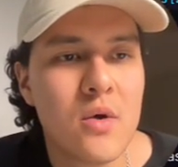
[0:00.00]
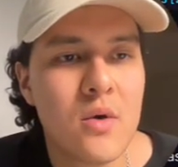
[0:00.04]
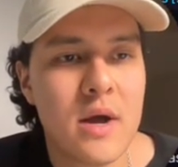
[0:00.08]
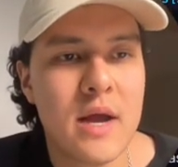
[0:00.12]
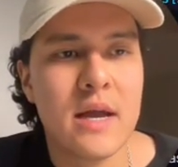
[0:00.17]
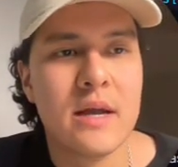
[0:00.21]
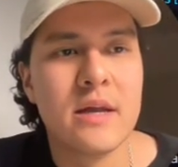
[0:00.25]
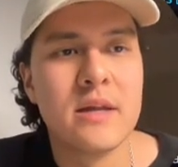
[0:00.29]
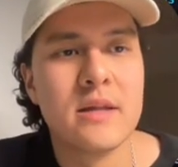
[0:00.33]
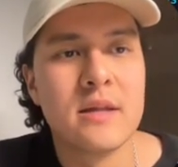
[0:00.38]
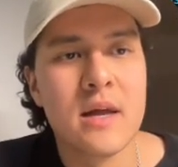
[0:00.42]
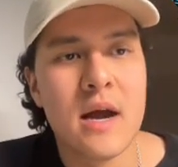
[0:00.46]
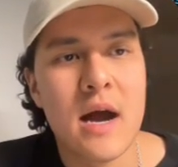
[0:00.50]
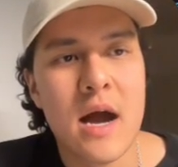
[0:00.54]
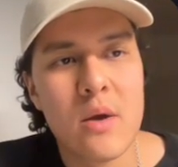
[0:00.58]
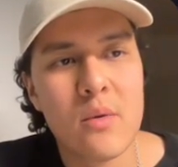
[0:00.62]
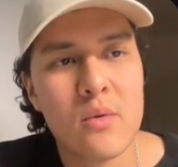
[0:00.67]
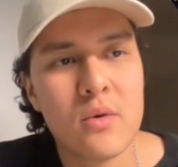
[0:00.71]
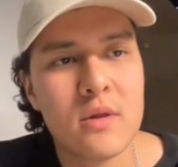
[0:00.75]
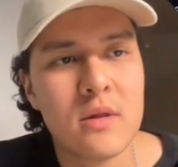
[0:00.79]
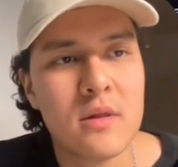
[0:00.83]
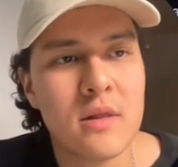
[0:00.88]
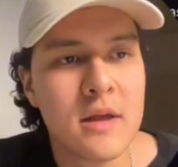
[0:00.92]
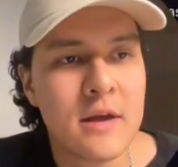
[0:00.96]
and I
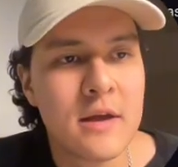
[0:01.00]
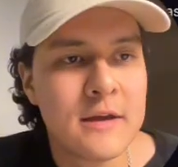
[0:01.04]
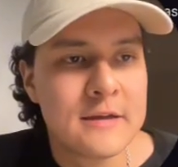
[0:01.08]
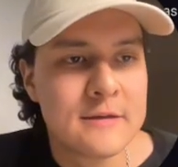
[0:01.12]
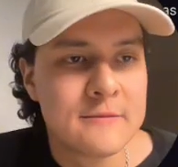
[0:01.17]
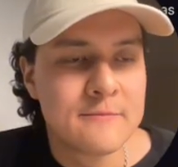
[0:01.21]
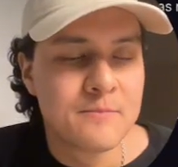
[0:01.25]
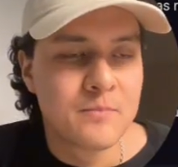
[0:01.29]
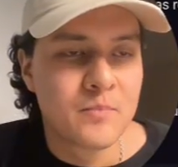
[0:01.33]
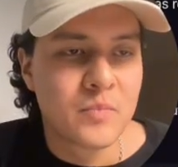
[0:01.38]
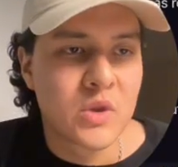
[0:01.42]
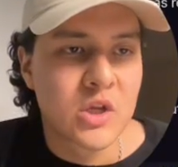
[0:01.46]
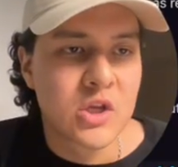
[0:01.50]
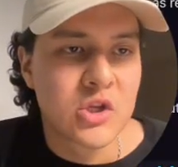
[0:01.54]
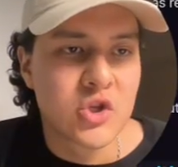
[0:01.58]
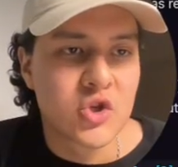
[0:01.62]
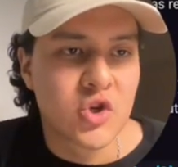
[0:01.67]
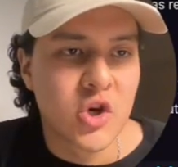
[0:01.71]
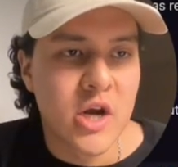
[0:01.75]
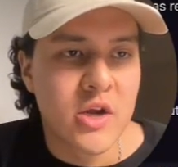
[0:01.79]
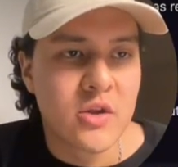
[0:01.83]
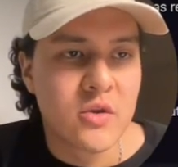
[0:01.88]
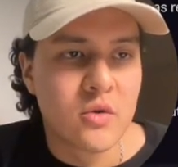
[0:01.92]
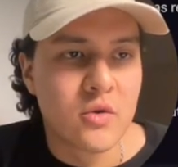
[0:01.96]
will
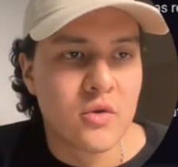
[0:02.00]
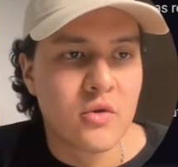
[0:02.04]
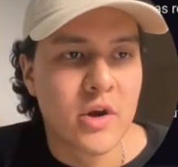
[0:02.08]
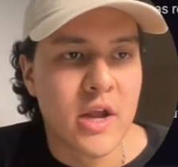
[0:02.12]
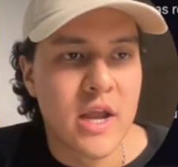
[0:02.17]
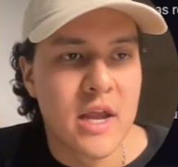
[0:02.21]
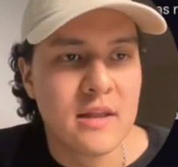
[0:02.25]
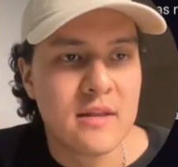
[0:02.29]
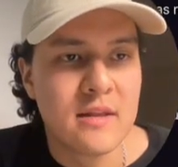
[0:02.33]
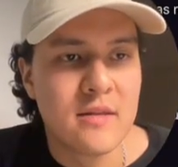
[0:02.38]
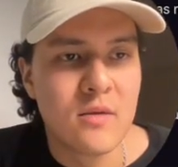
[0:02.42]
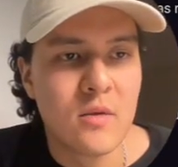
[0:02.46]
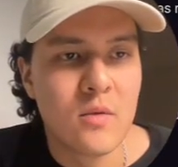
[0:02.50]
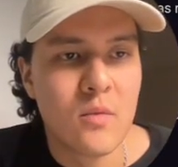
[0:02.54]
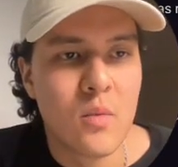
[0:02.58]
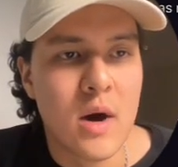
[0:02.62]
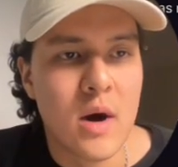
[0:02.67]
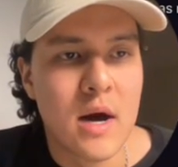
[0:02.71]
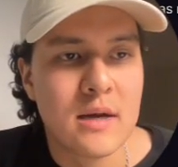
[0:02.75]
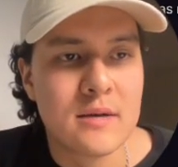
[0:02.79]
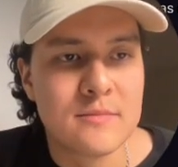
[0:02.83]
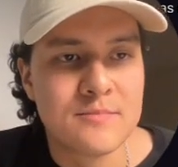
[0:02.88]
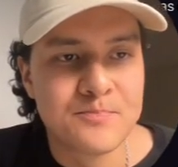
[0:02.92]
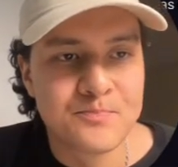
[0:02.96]
try to create
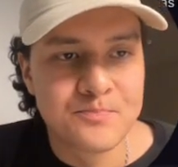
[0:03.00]
one